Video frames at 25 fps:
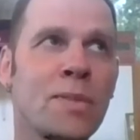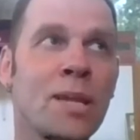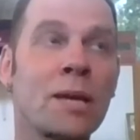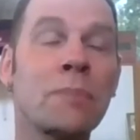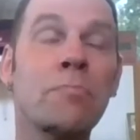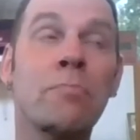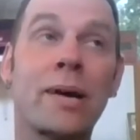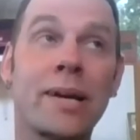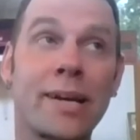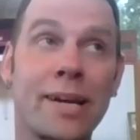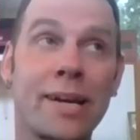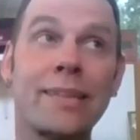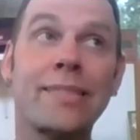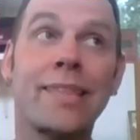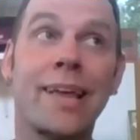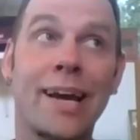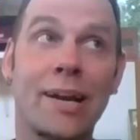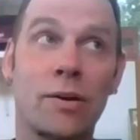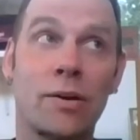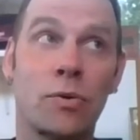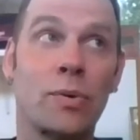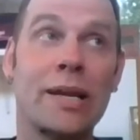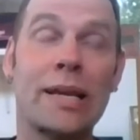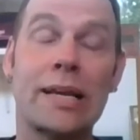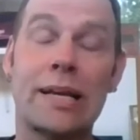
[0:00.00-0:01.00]
But in
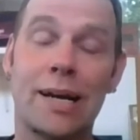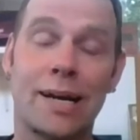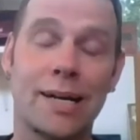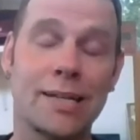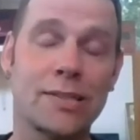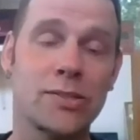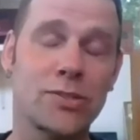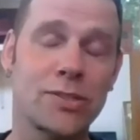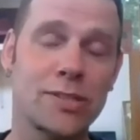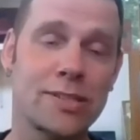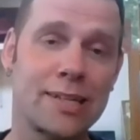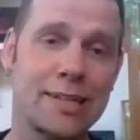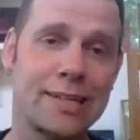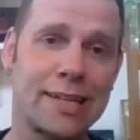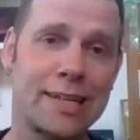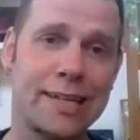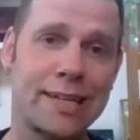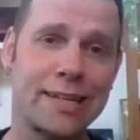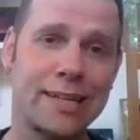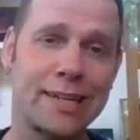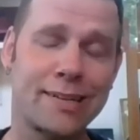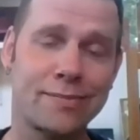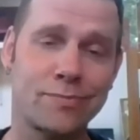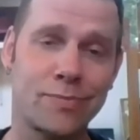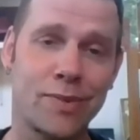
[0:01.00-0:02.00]
that week, I
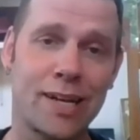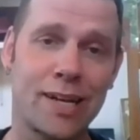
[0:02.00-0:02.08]
certainly,